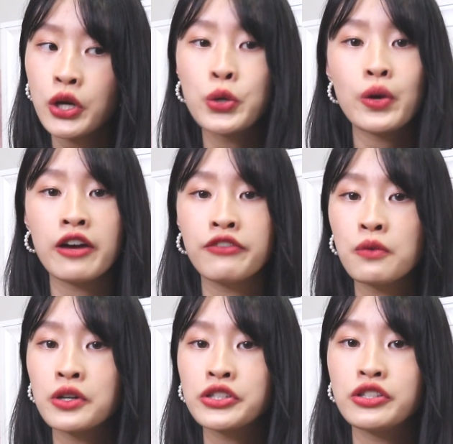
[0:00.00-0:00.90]
whoever
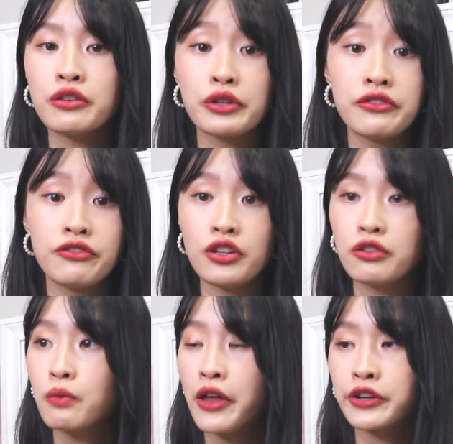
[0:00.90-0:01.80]
wants to
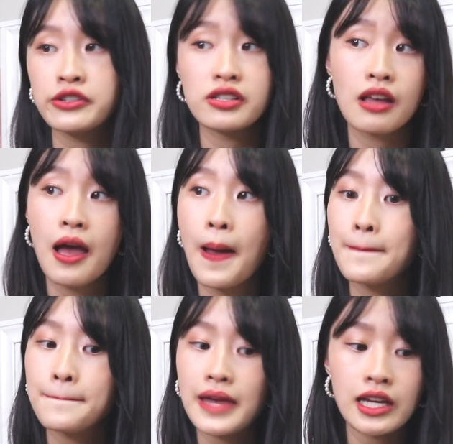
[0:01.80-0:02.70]
review whether it's
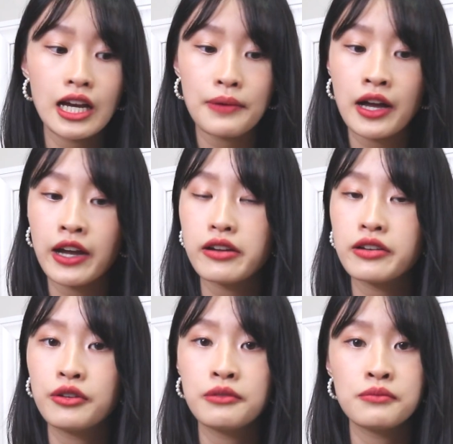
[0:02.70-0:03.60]
makeup
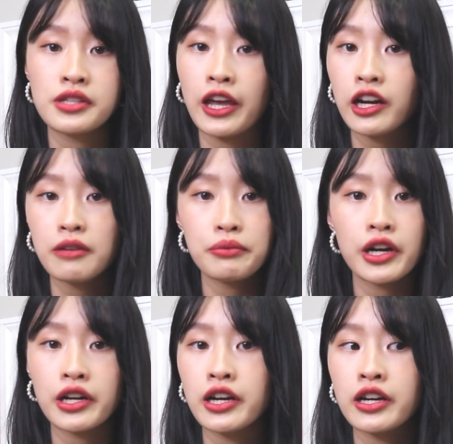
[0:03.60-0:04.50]
items, hair
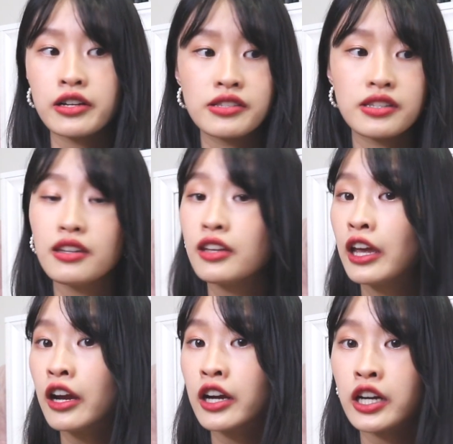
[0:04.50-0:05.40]
products,
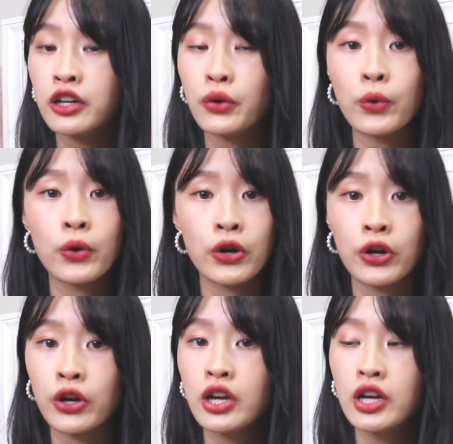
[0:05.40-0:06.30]
skincare, or